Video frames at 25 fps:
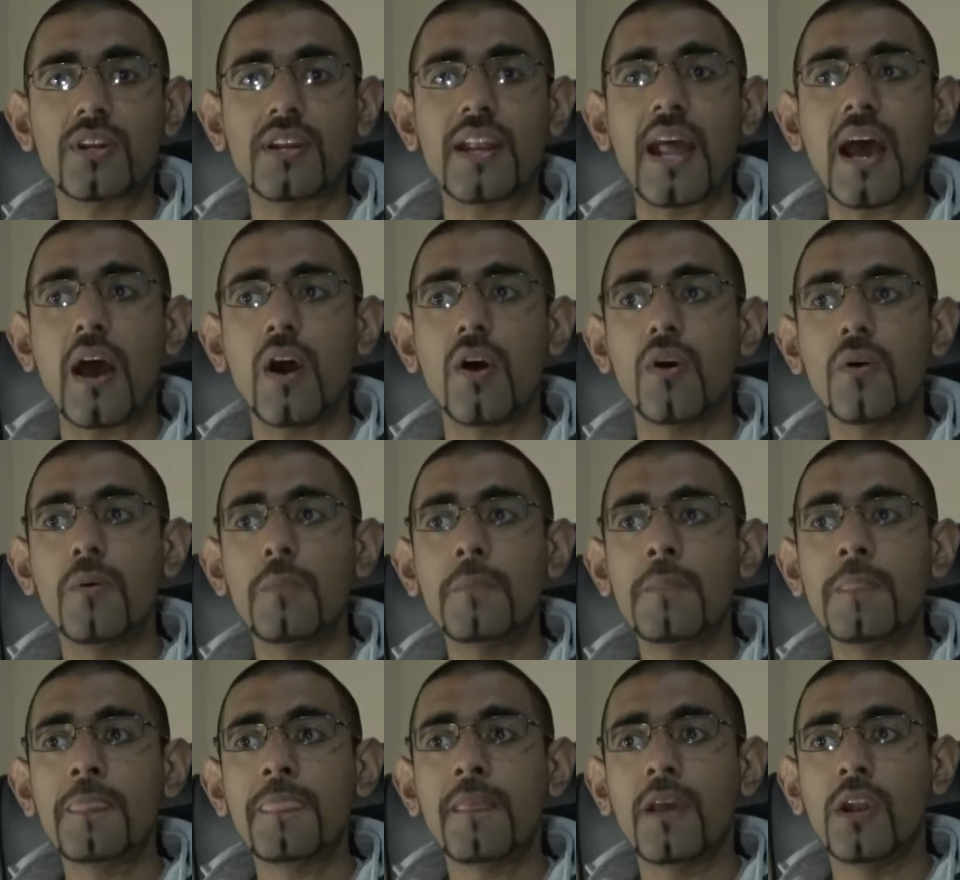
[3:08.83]

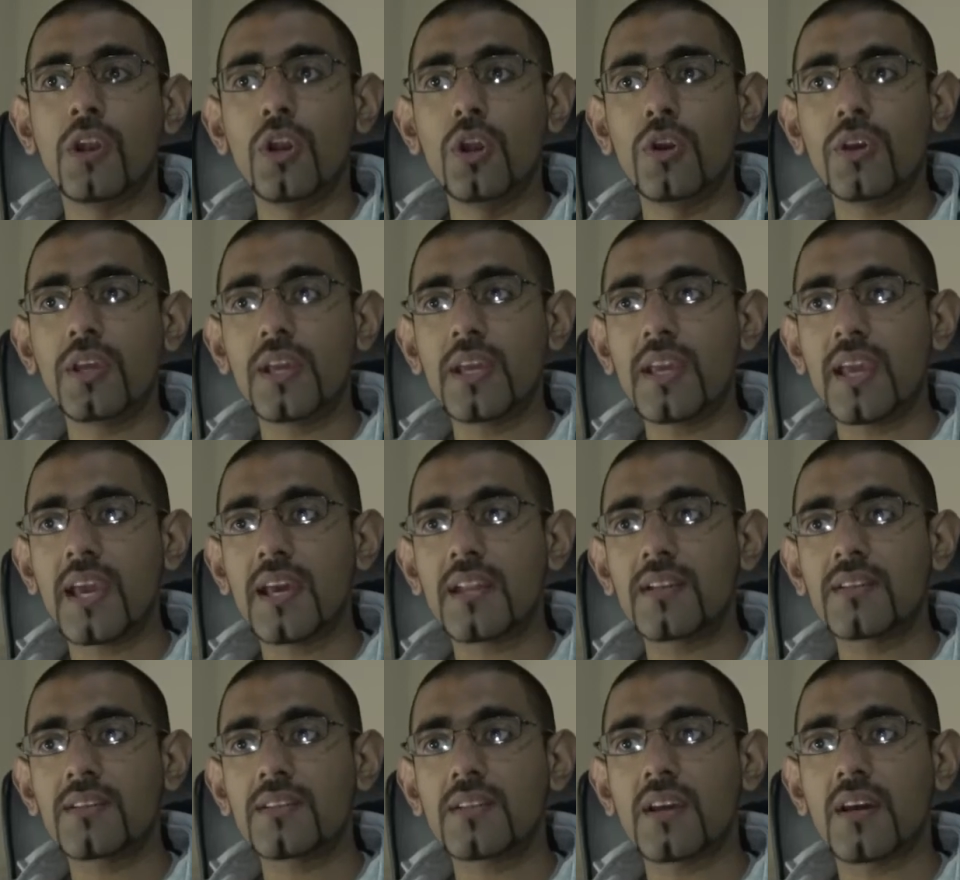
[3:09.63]
Now, looking
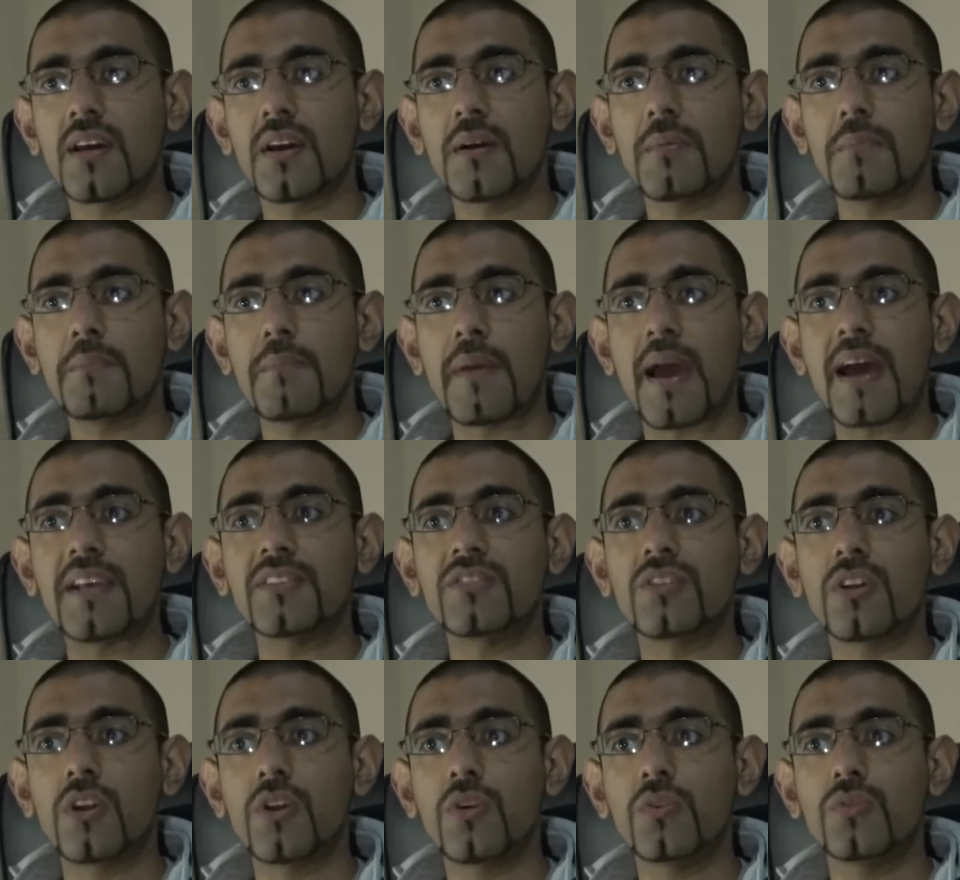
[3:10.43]
at
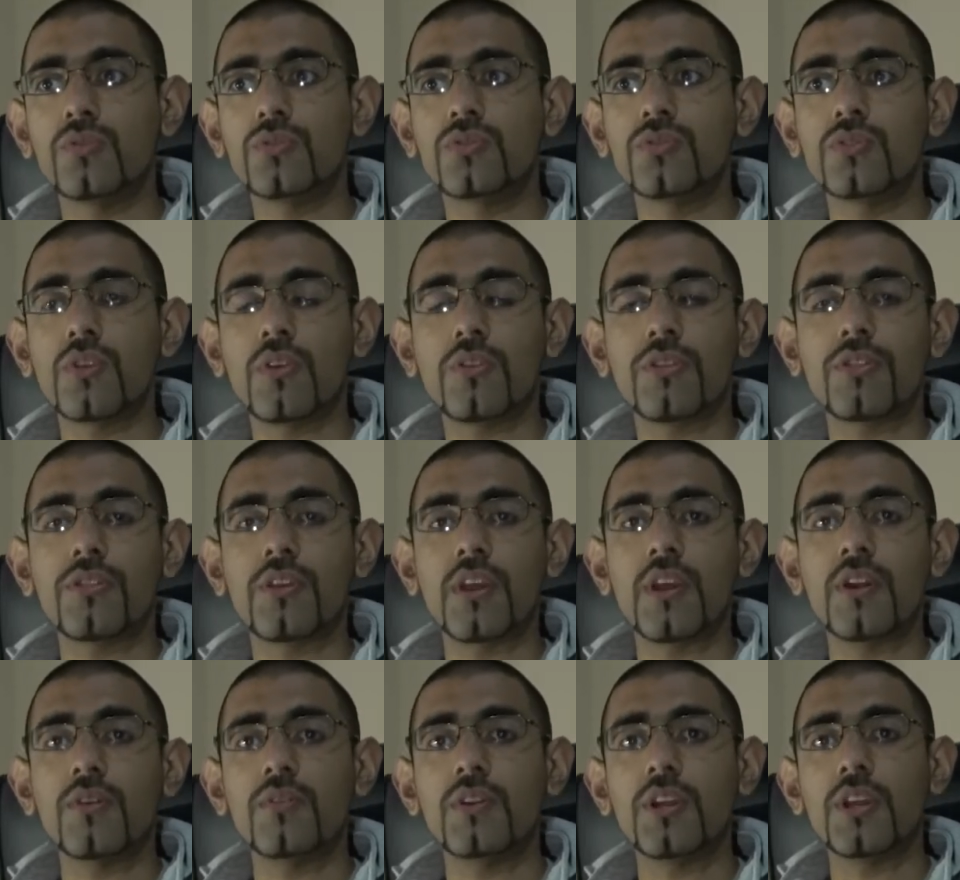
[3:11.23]
Maslow's
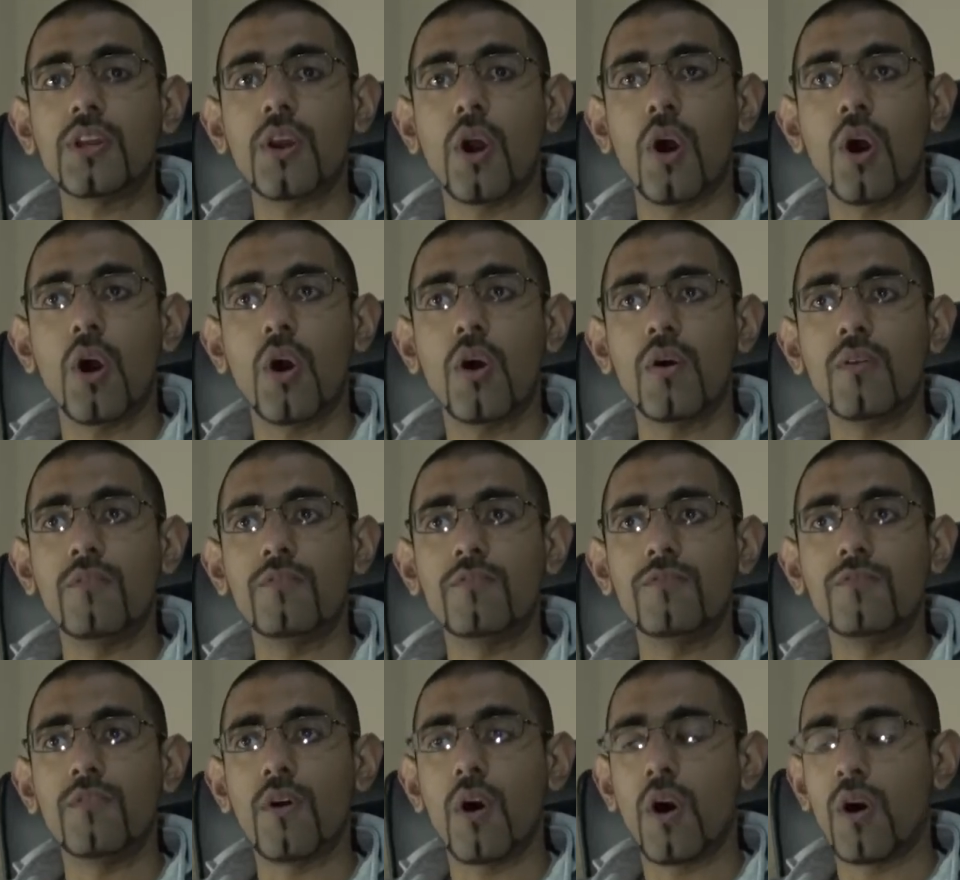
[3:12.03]
theory
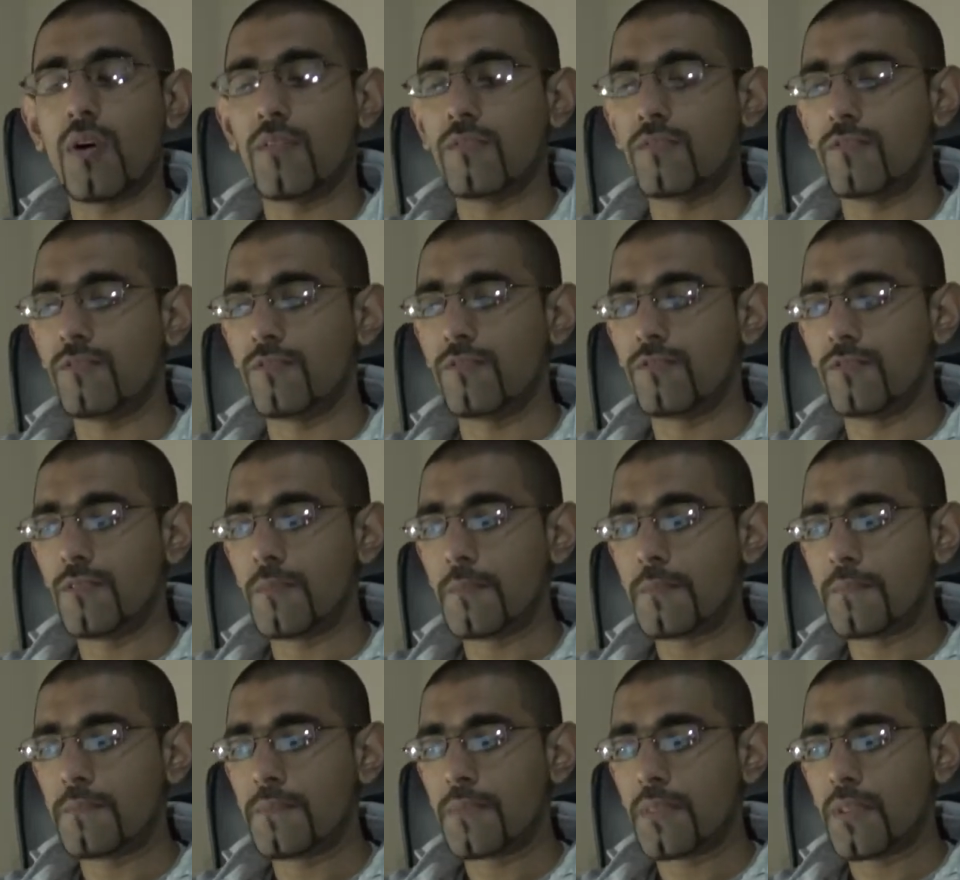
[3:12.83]
of
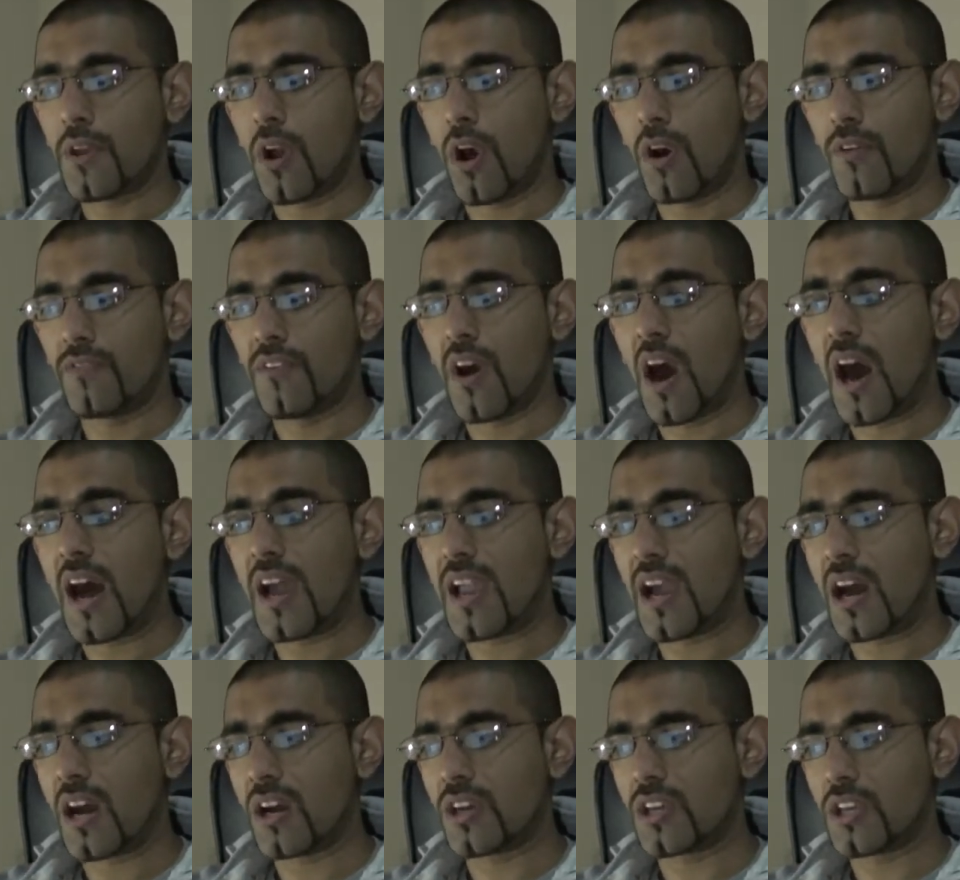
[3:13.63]

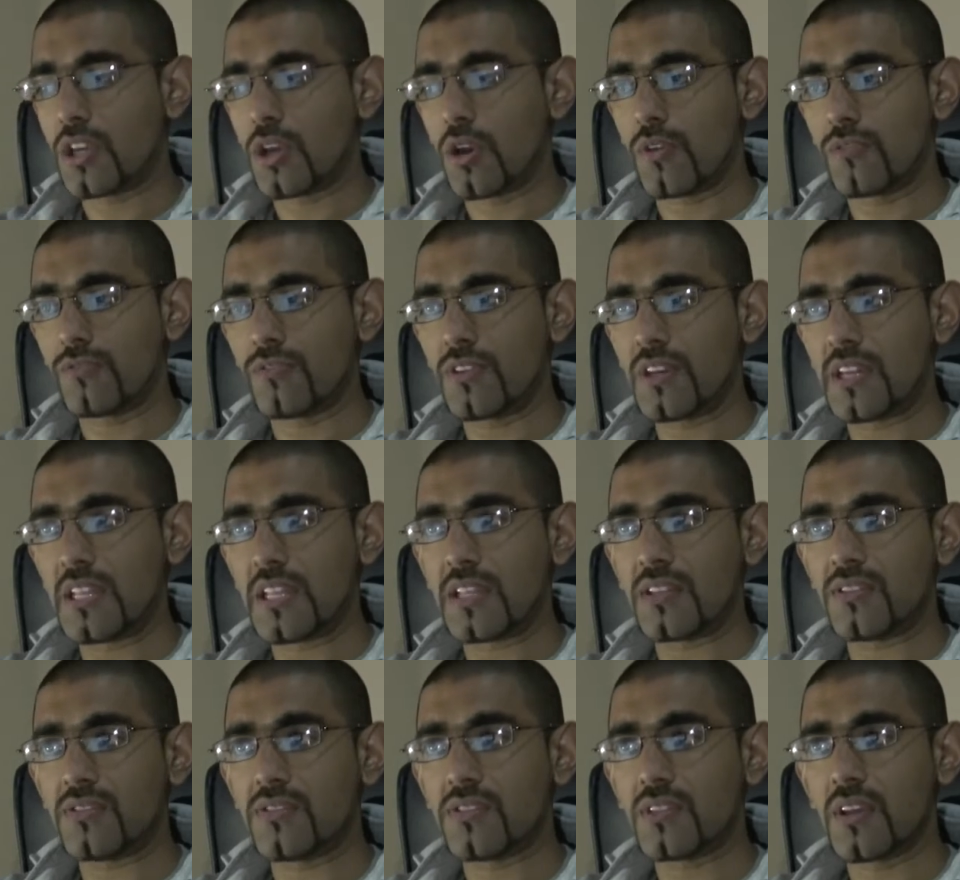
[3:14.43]
hierarchy of
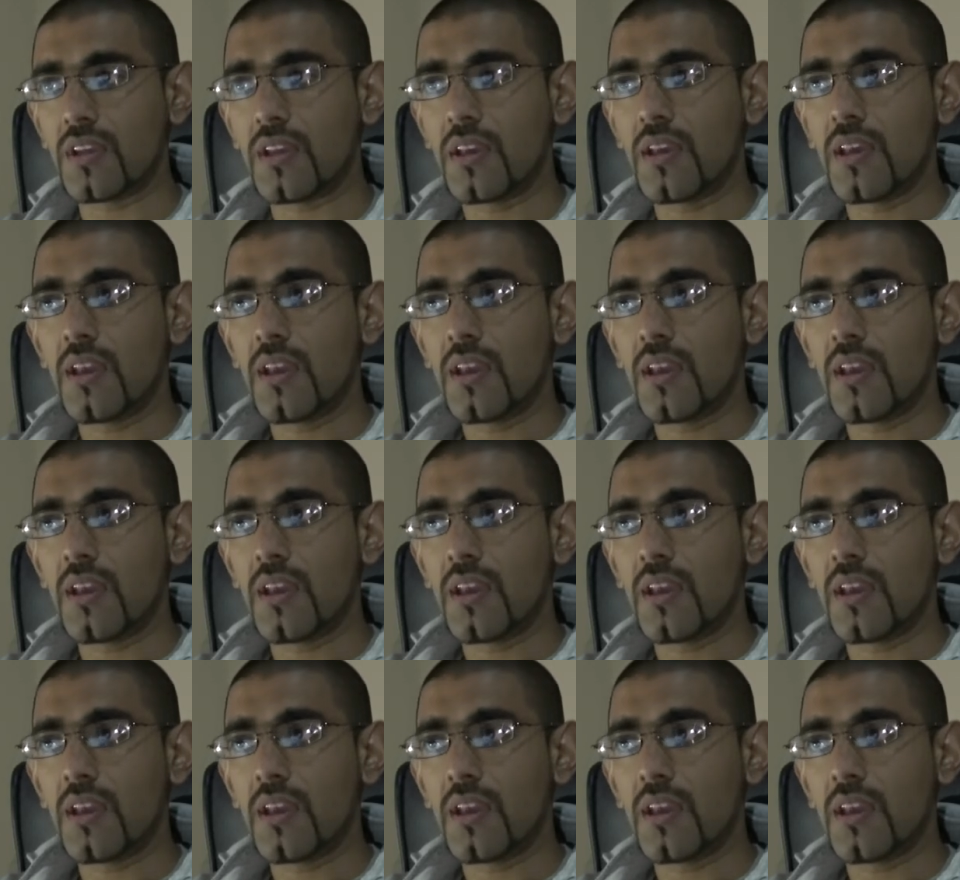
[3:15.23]
needs,